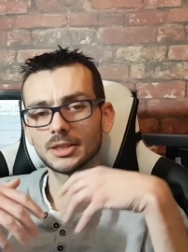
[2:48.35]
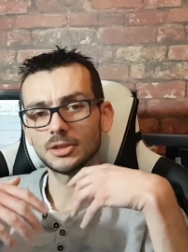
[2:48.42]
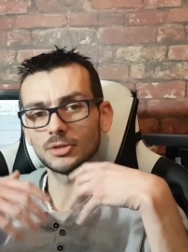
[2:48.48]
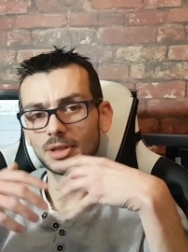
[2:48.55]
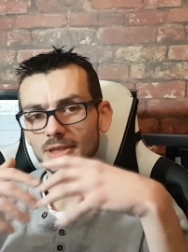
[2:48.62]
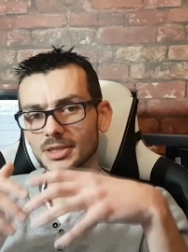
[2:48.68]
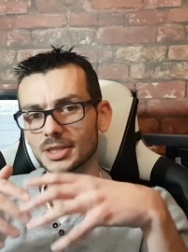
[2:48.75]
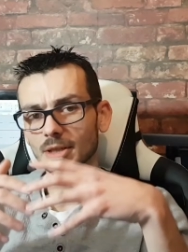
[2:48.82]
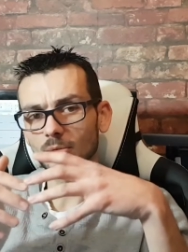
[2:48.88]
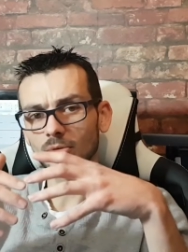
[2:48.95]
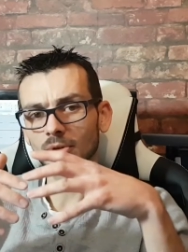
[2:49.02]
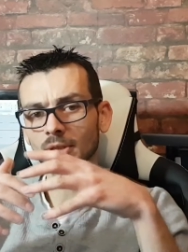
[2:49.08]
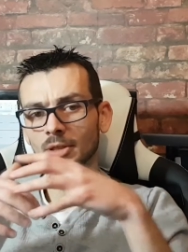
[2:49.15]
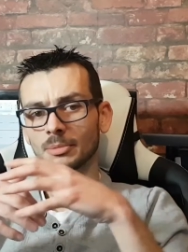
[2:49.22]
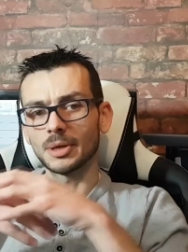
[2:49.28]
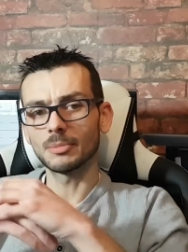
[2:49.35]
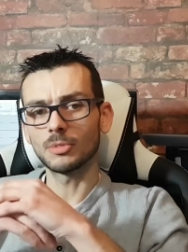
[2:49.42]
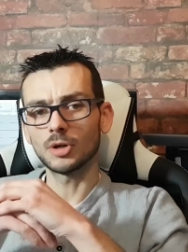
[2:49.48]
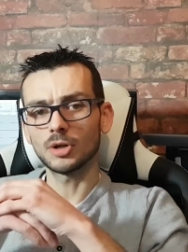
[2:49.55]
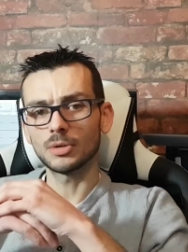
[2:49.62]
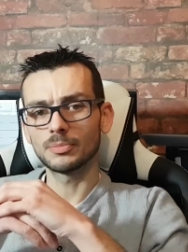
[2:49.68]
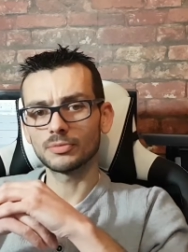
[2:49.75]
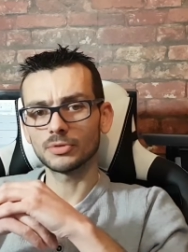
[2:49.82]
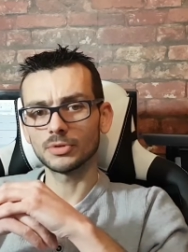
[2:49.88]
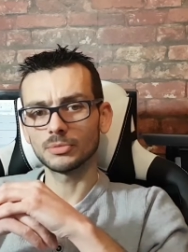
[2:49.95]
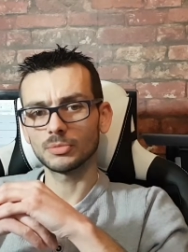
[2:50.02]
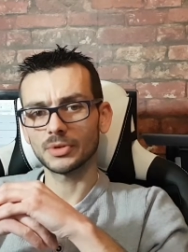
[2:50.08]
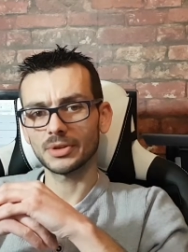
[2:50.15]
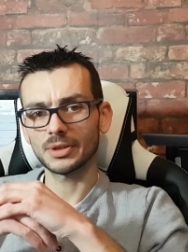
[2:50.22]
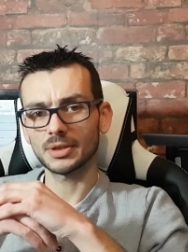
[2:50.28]
You know, Intel were a little bit more
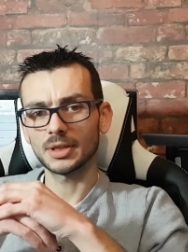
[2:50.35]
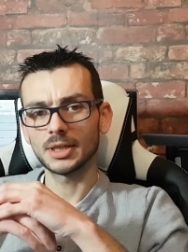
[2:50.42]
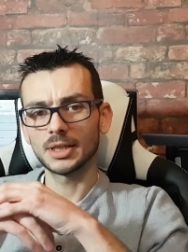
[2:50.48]
upfront with